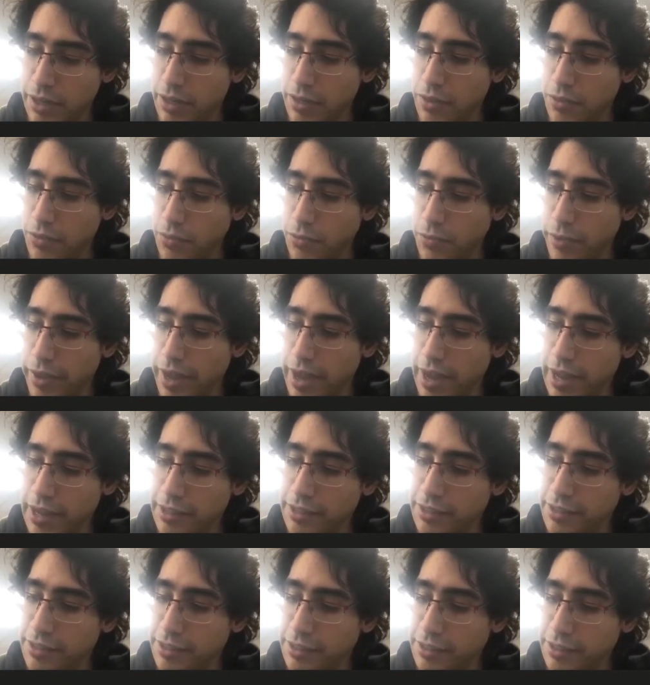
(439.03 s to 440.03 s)
we had
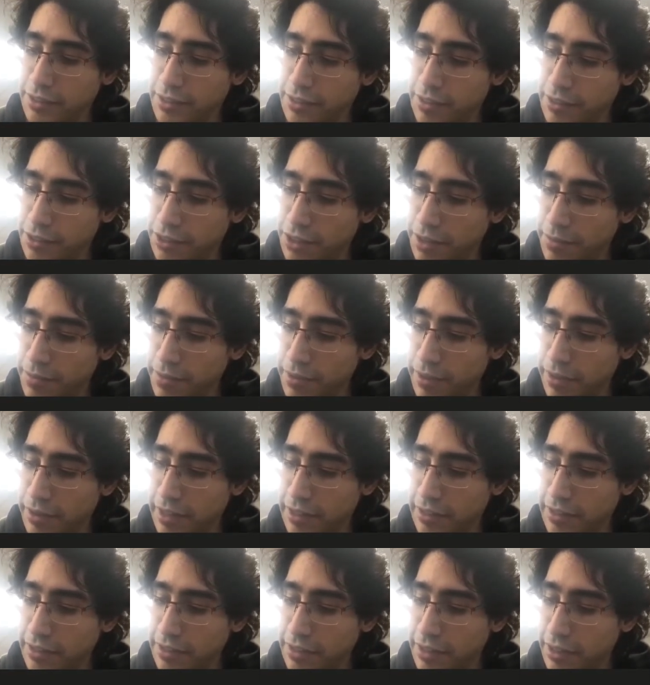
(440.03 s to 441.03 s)
something that
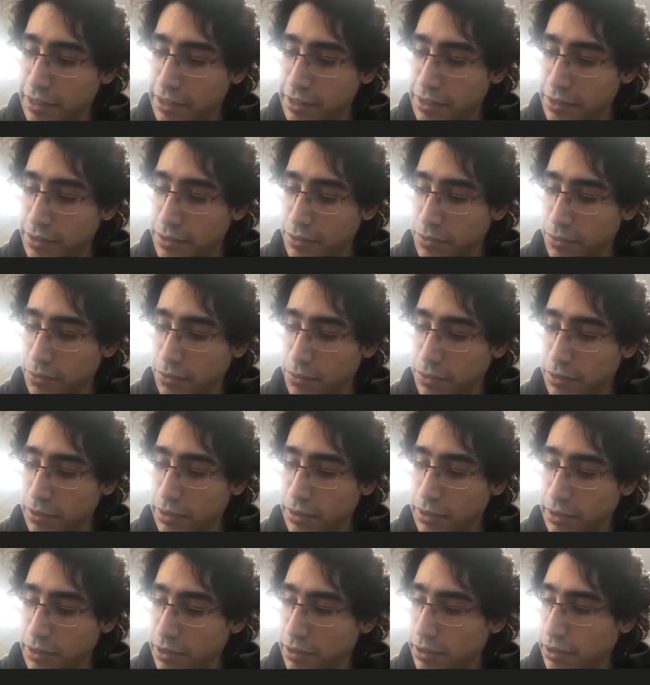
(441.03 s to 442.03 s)
said
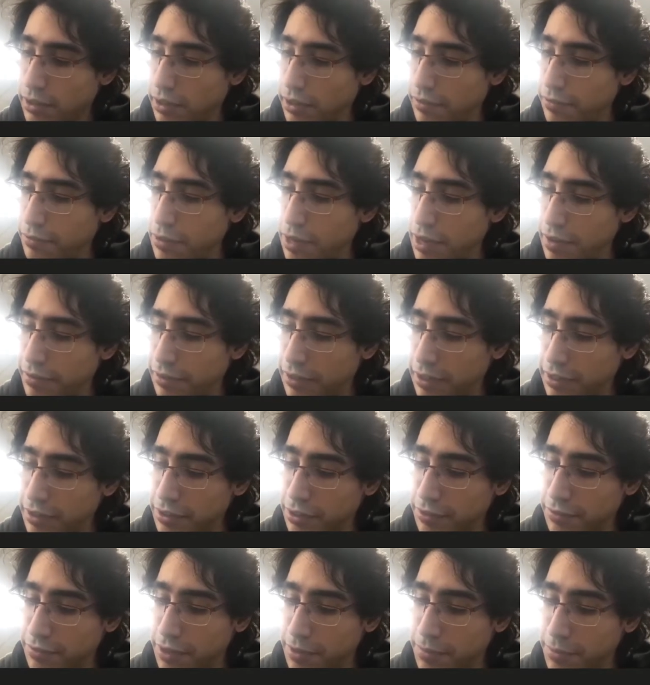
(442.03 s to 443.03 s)
if you have a list of
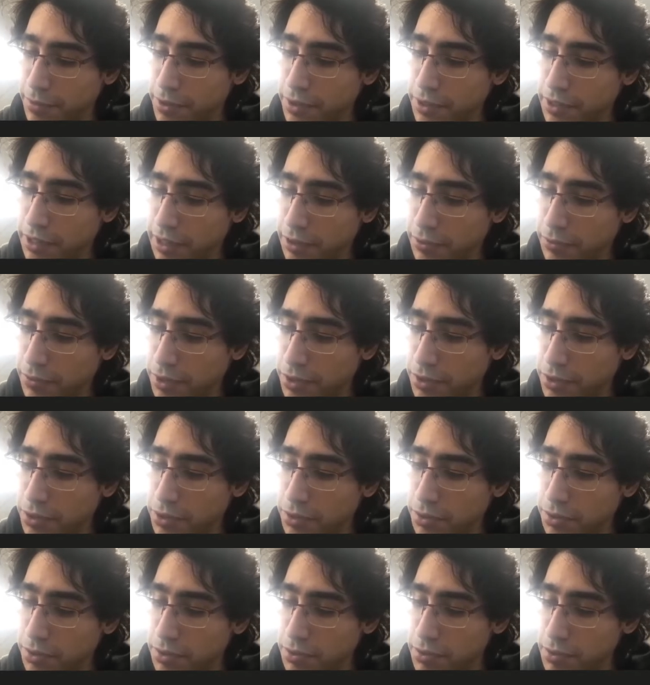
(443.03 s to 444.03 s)
numbers like 1,
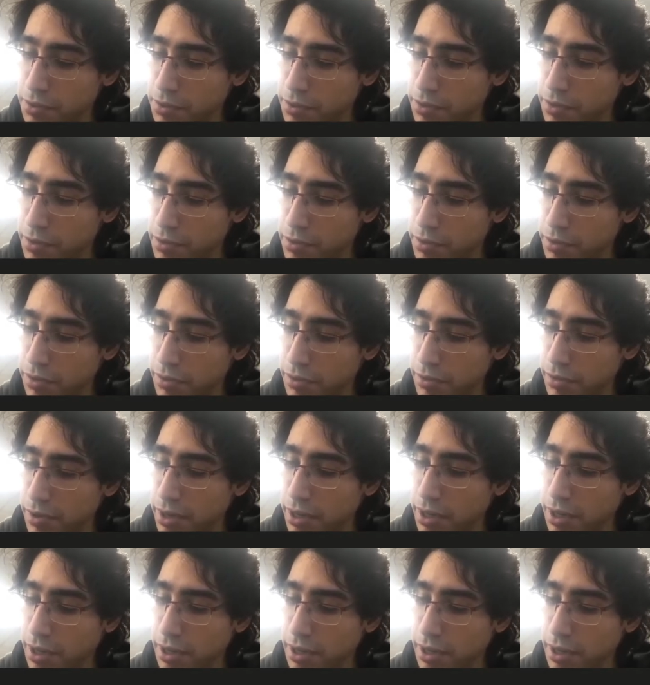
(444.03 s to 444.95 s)
2, 3,